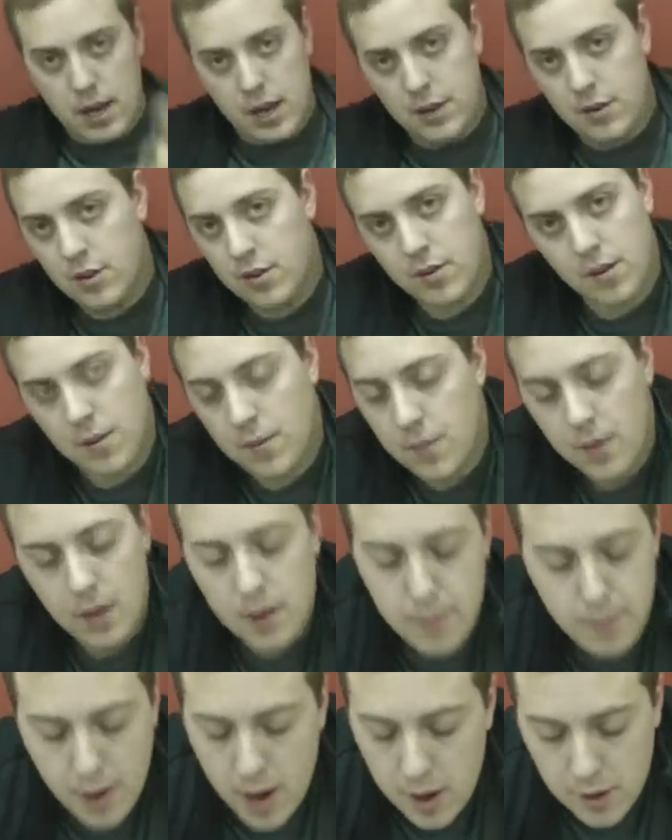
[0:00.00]
it just it
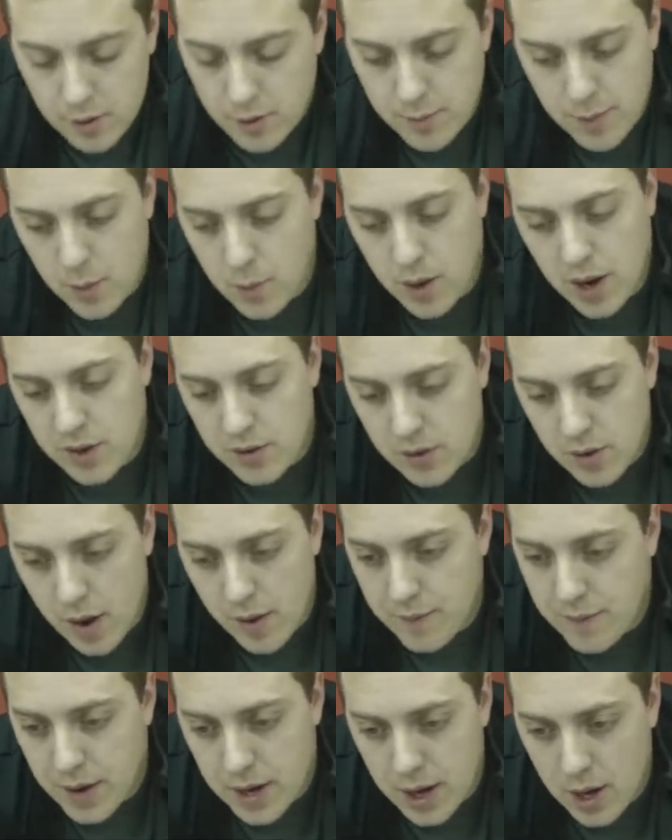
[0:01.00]
really bothered me when I
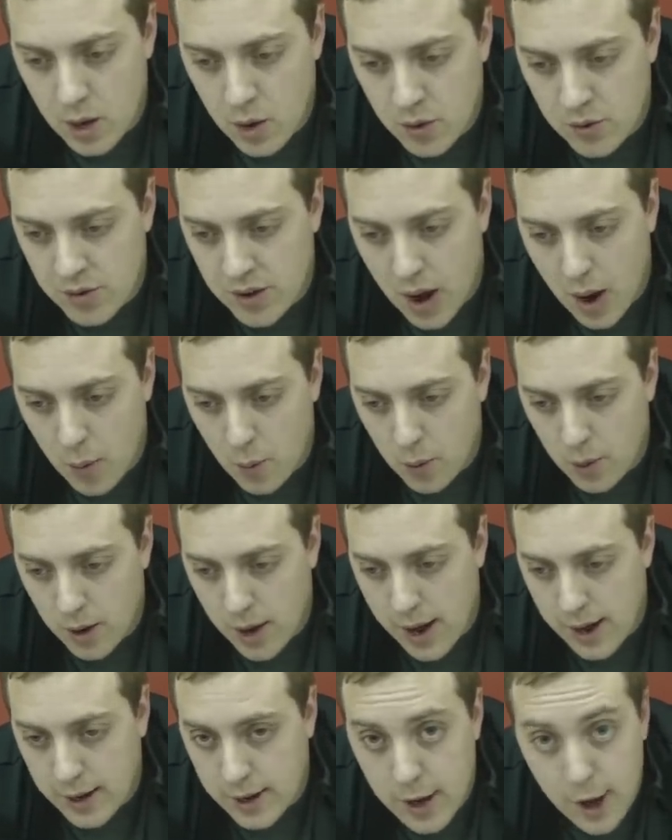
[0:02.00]
saw videos that were
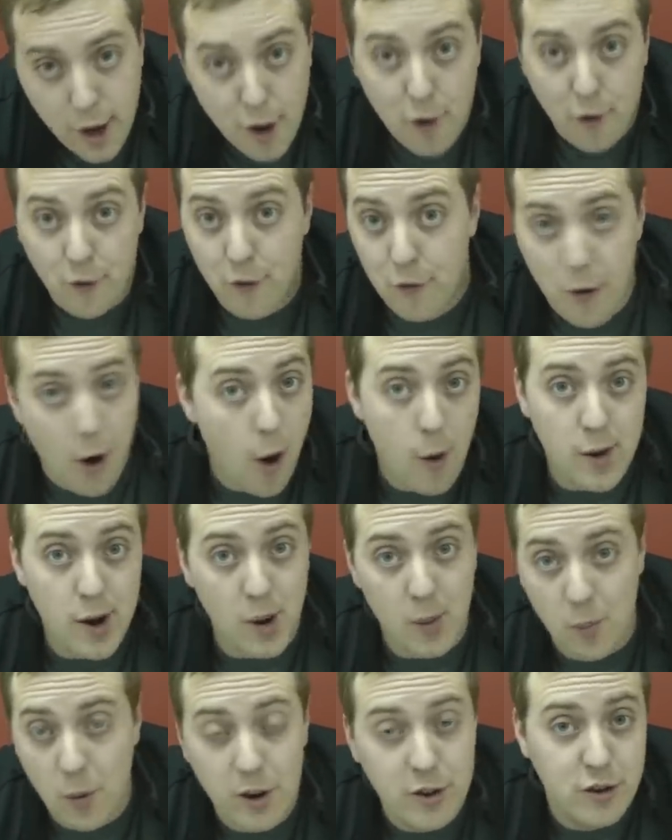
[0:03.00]
like, vote
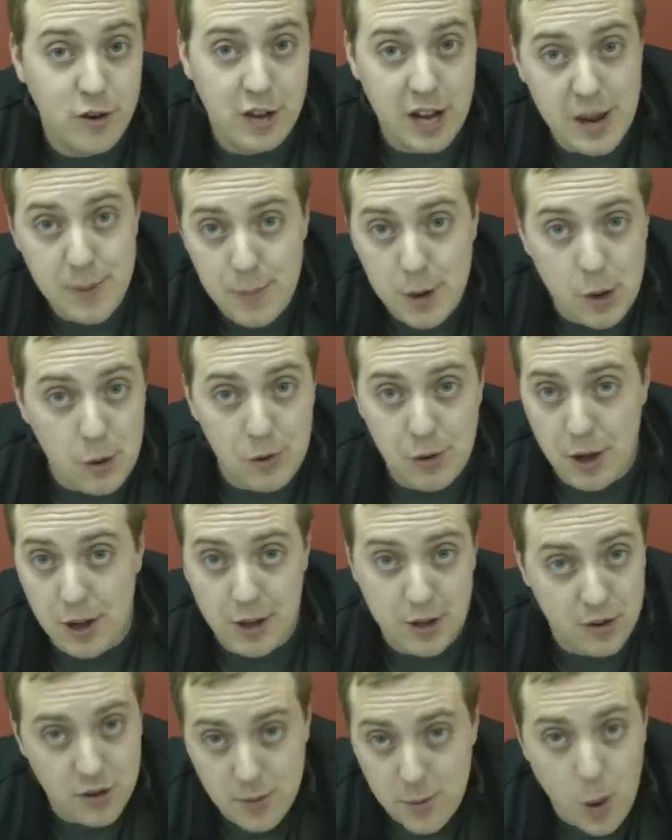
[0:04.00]
on which team you
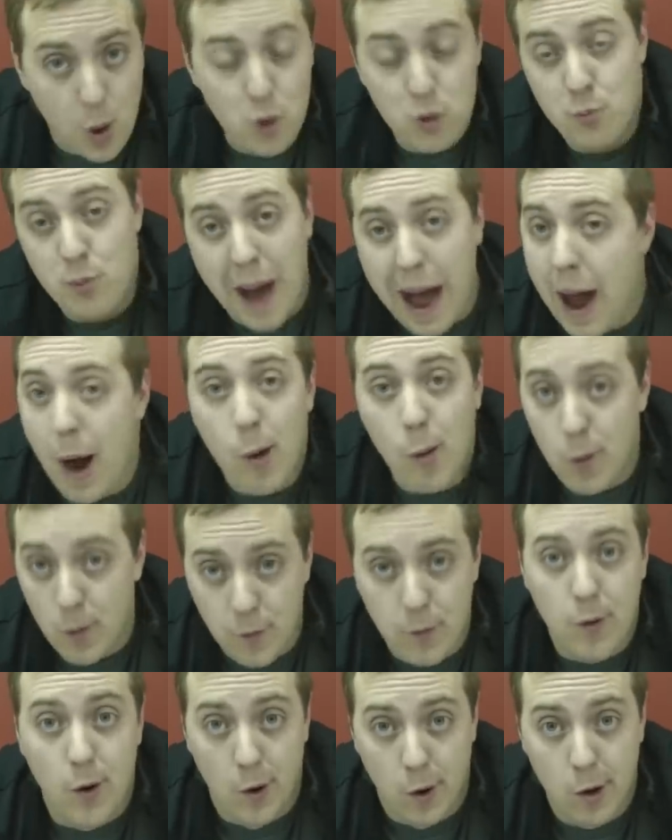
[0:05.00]
think is the most
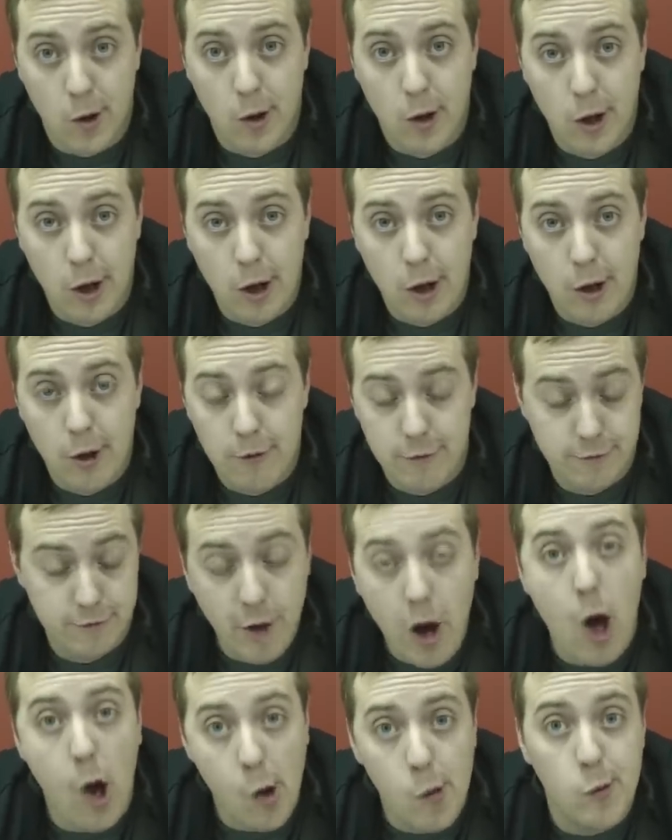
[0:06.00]
powerful.
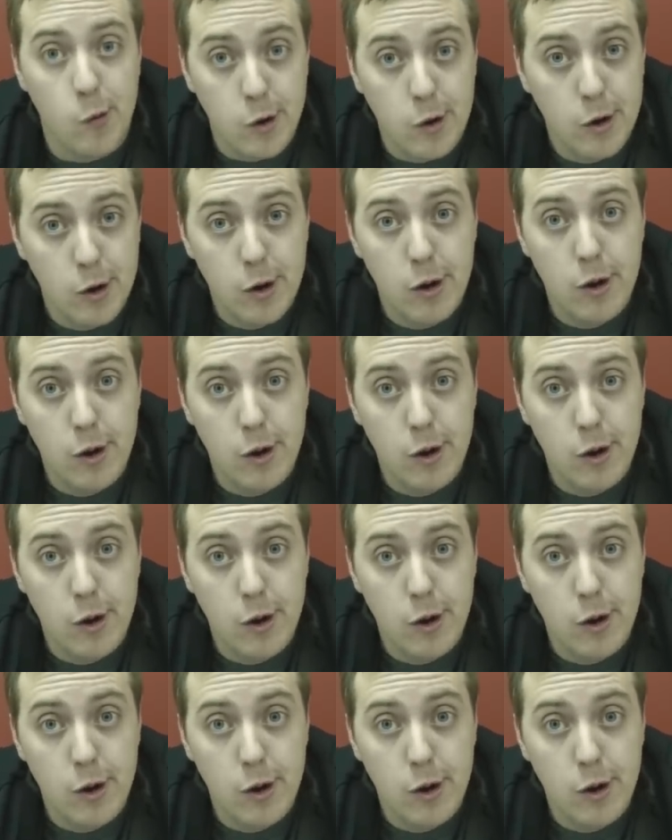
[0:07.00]
Vote.